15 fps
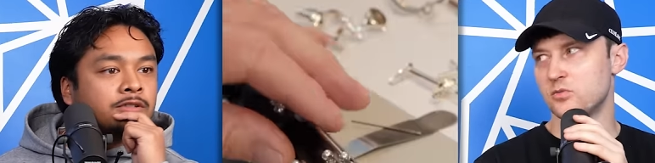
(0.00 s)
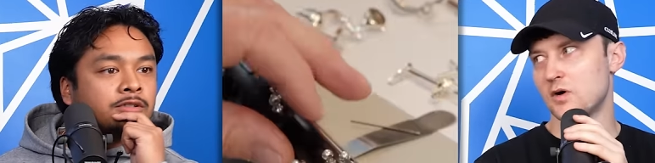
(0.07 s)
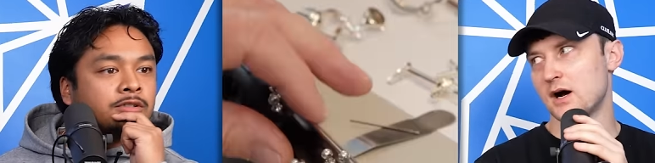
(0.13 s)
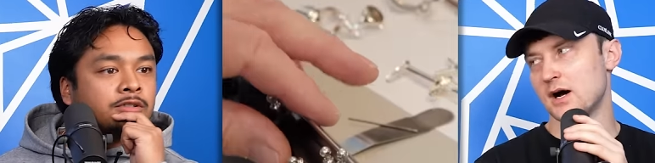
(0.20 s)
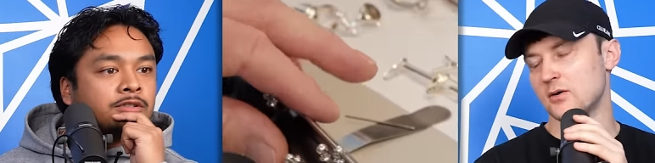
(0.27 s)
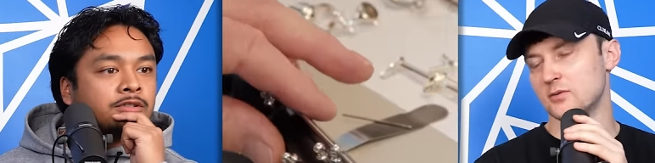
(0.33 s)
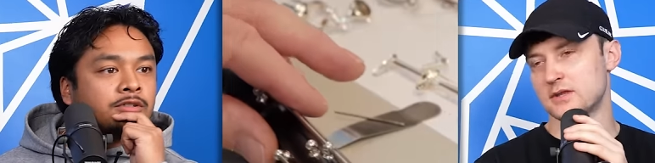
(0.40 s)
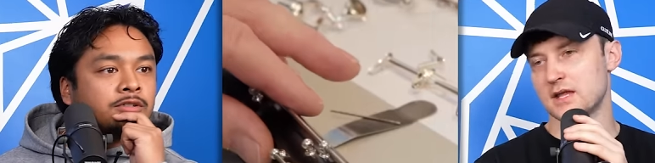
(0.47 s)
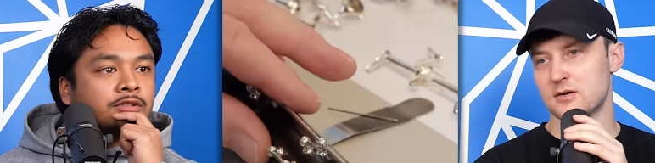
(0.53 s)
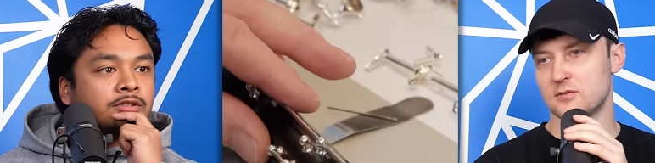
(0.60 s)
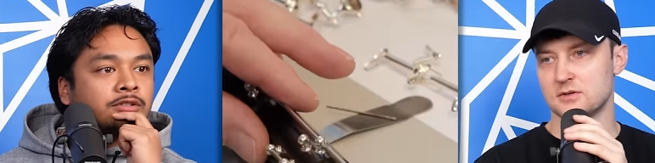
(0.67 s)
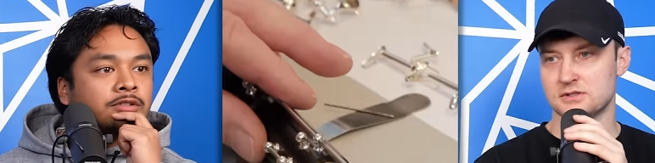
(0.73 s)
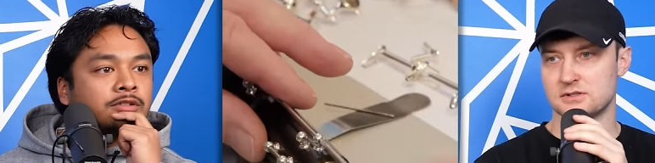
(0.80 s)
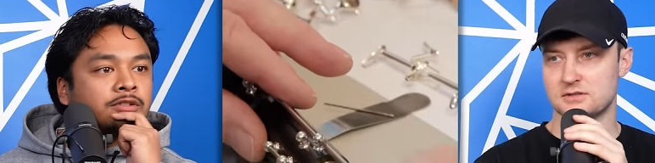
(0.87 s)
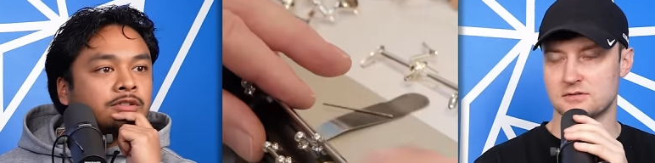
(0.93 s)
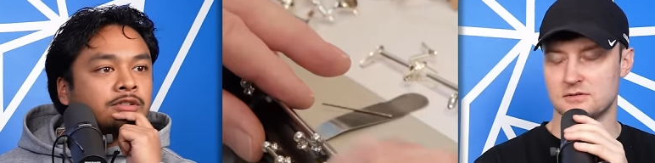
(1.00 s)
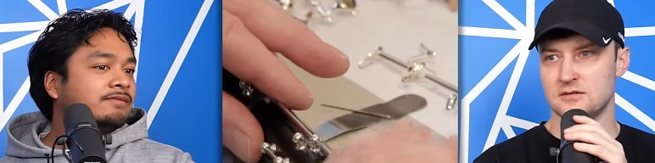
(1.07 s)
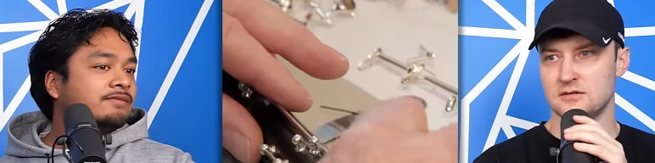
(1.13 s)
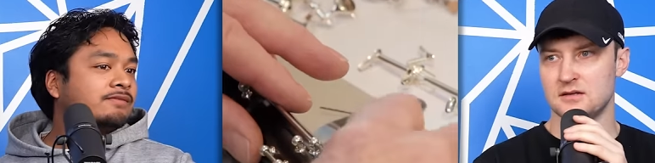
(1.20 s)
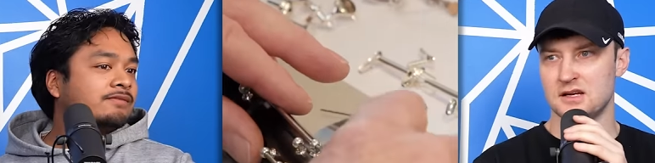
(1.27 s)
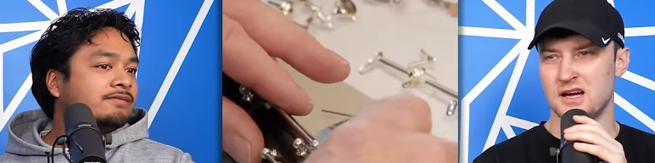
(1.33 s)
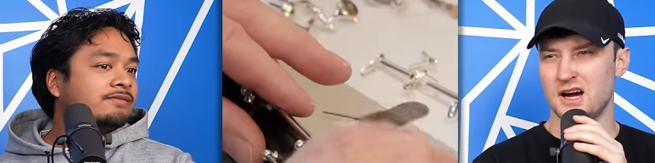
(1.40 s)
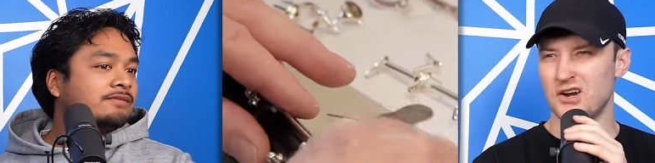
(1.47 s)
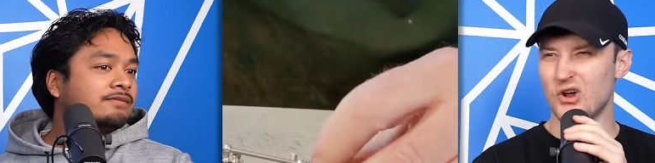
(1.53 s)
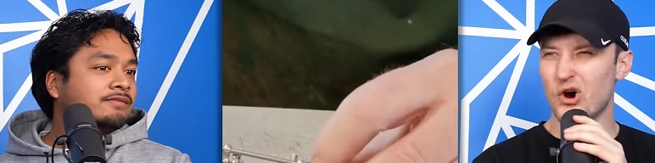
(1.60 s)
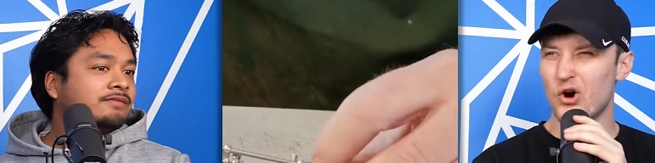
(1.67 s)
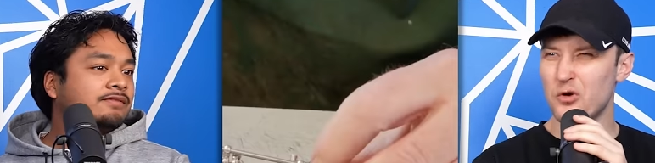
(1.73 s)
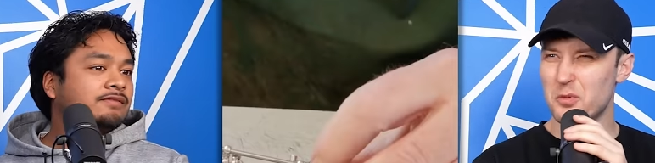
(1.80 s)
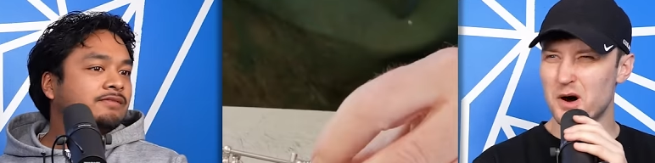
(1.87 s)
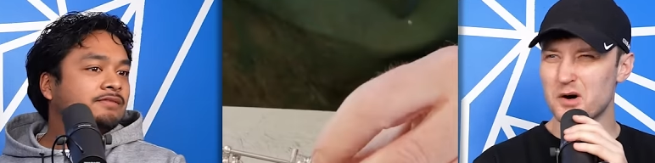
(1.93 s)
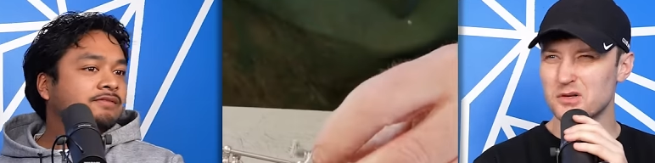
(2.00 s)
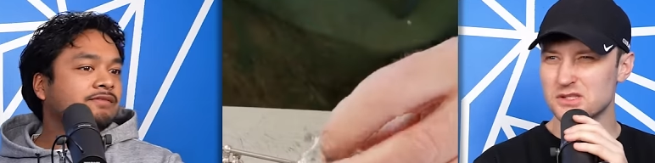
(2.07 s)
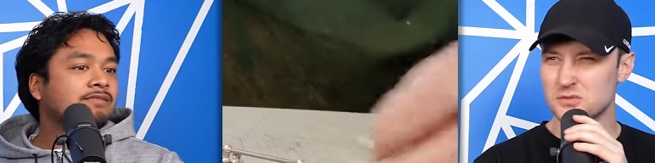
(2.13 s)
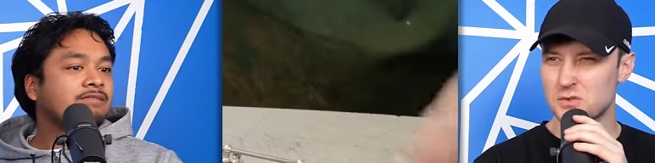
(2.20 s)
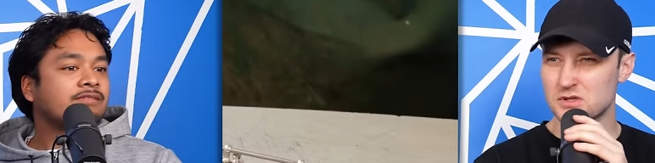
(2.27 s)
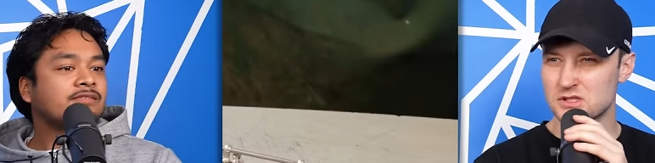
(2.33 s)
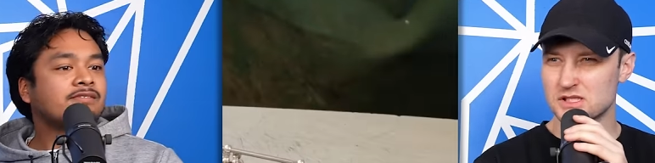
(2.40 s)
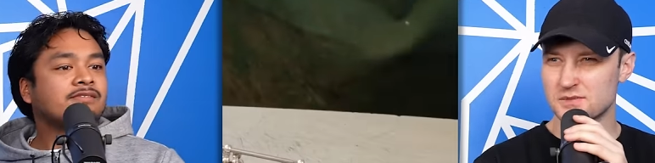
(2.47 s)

Speaker 1: Wow, that was fourteen thousand. An oboe is the most